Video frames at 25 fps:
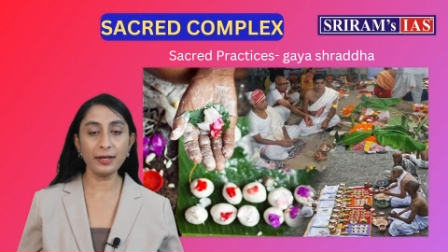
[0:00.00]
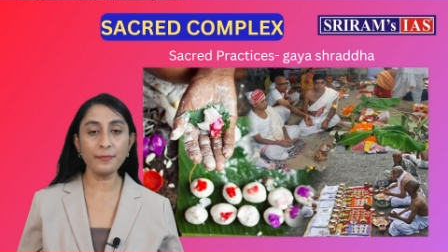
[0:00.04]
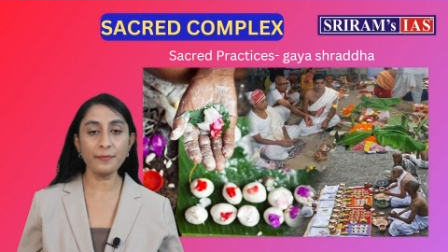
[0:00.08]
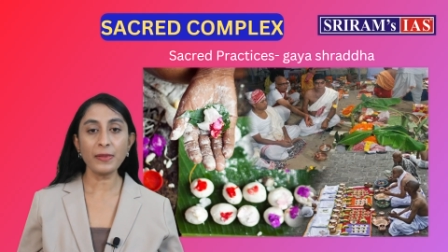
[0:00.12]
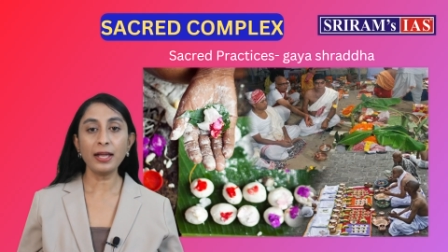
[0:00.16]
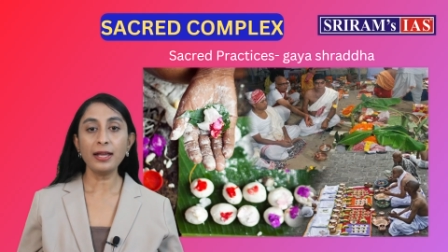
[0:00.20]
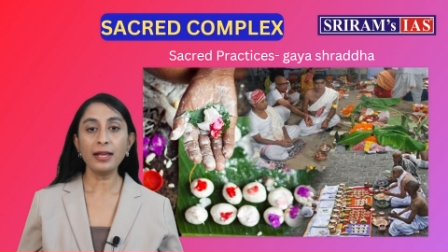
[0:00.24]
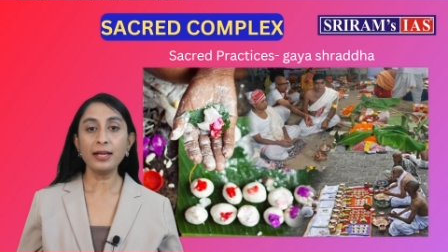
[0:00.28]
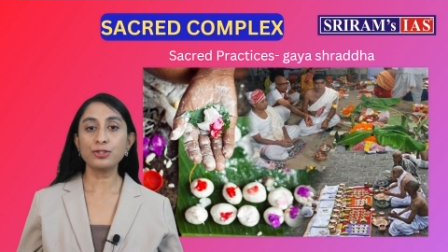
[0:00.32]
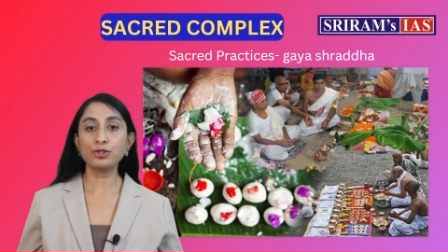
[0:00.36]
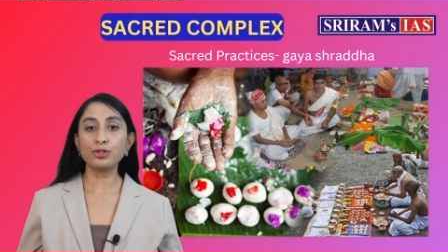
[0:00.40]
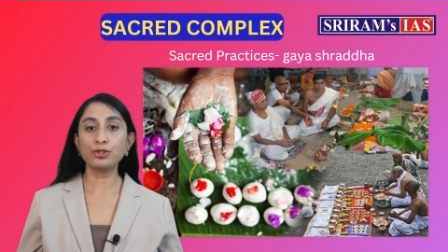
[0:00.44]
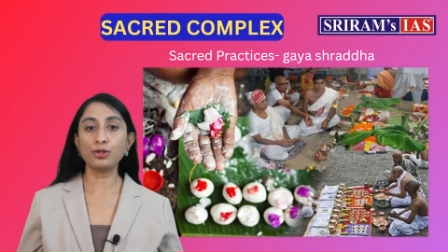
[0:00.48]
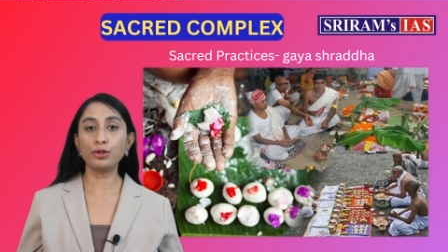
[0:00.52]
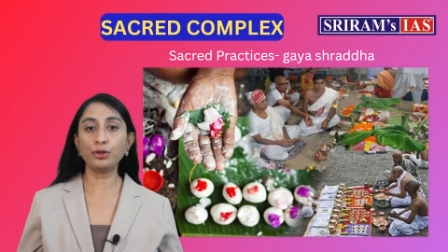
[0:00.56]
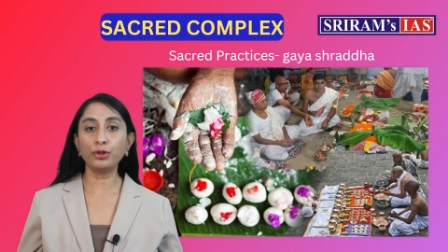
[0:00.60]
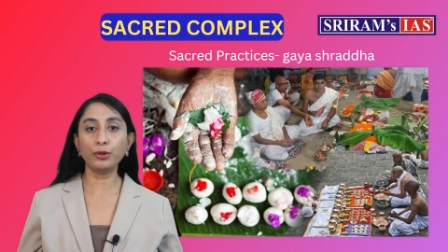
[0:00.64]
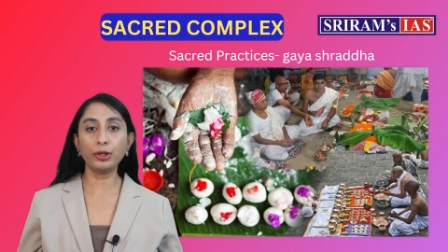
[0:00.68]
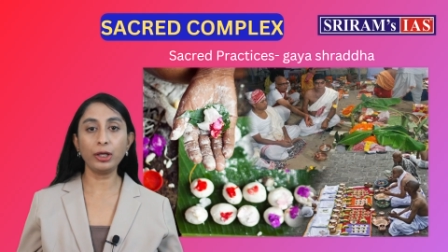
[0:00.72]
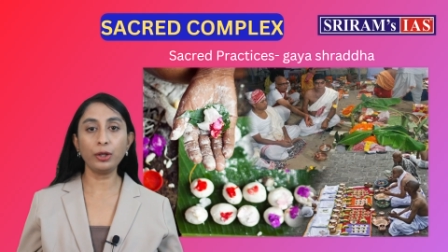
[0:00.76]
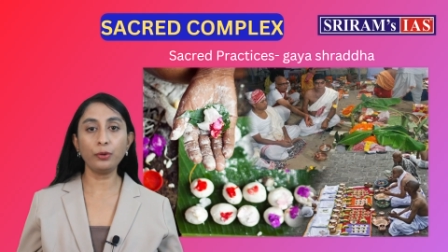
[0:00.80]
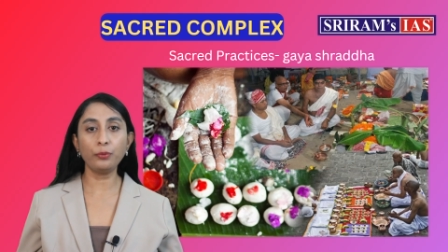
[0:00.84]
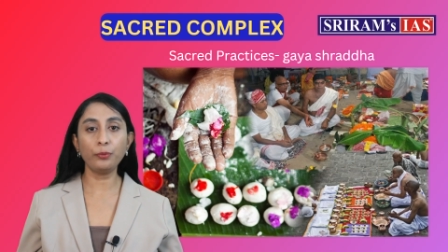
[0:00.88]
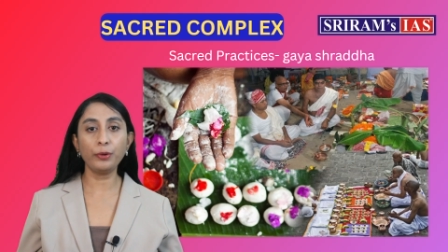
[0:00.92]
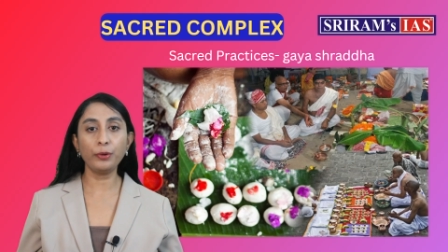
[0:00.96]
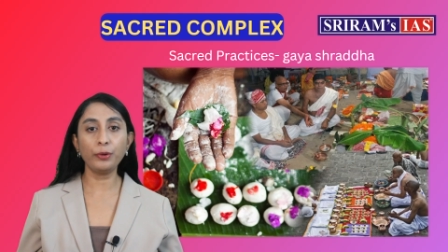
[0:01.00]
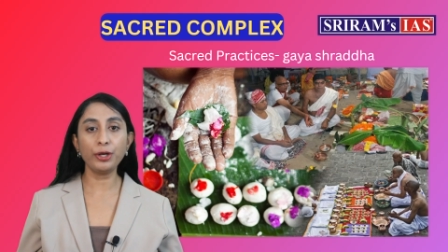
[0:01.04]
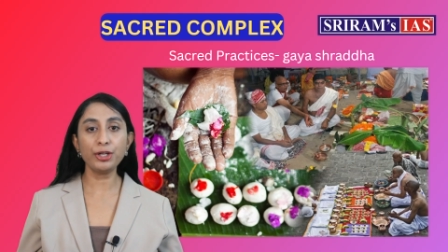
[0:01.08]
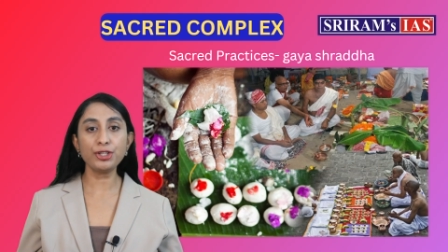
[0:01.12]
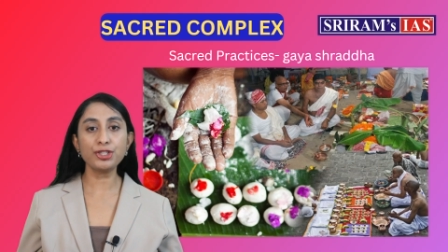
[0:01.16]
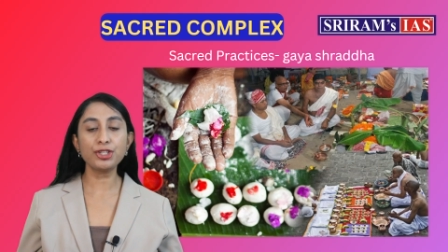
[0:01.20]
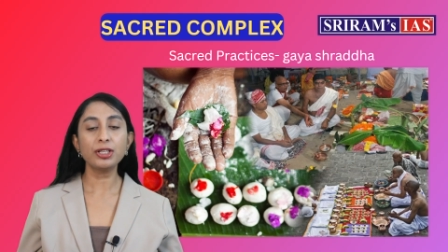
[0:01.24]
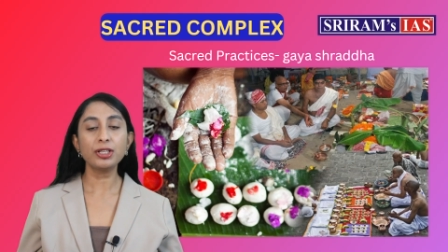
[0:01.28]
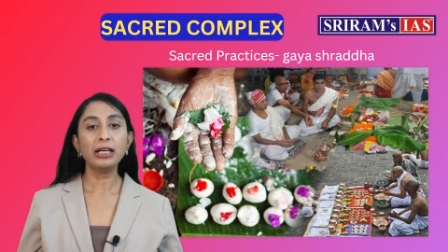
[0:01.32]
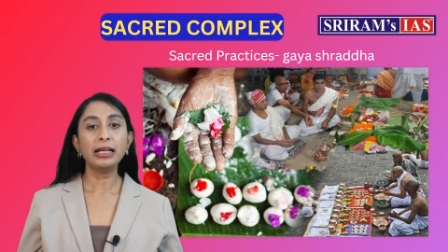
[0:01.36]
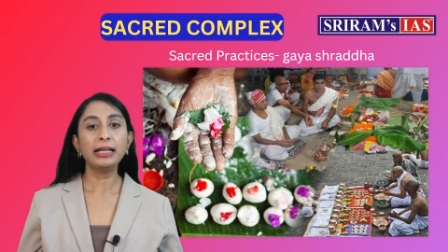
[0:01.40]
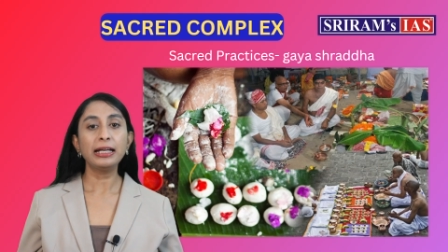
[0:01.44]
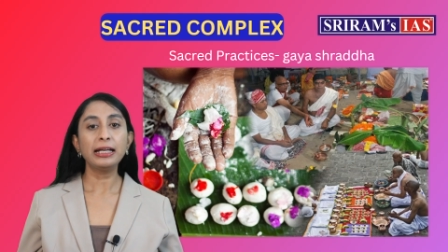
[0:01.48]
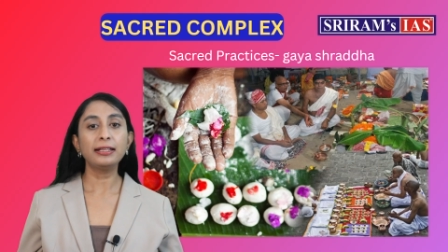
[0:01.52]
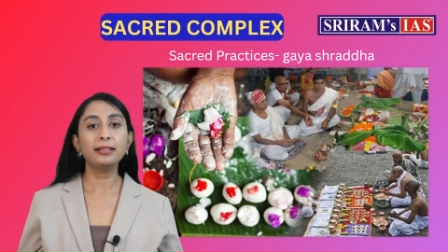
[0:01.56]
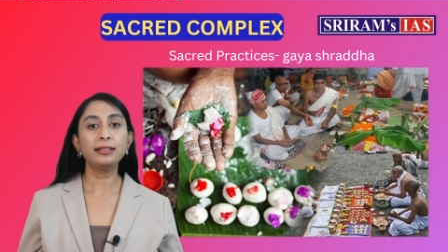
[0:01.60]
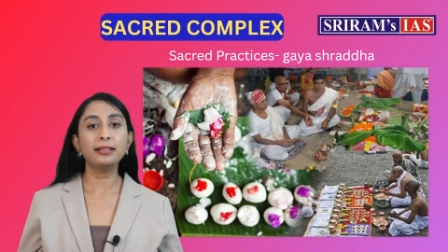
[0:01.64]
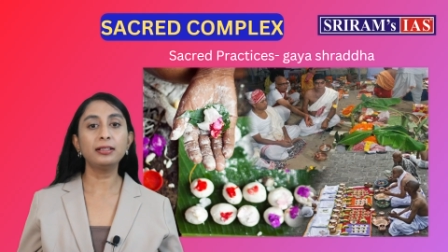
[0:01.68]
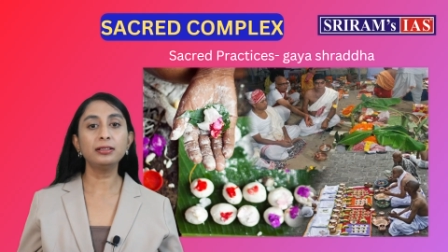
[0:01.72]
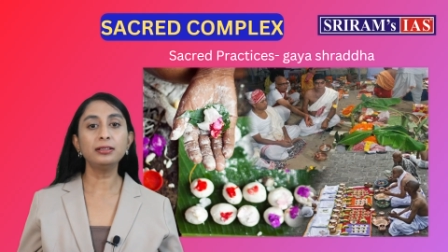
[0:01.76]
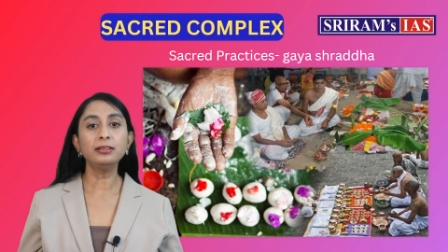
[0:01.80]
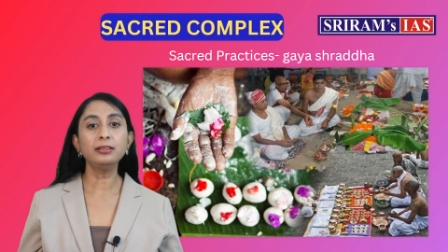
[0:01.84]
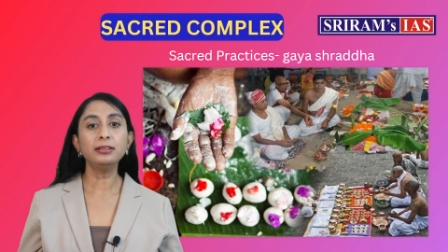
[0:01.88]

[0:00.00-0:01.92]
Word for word: So during which the